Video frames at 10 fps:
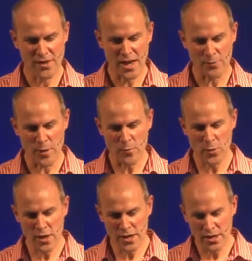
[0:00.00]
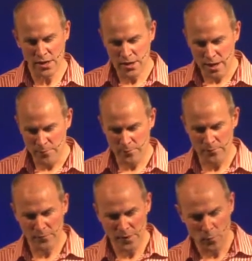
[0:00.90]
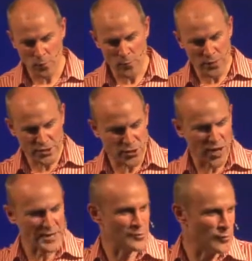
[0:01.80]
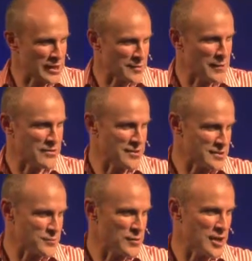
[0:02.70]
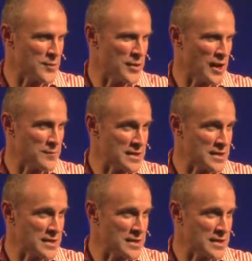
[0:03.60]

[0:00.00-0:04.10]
And when we try to welcome others with open arms,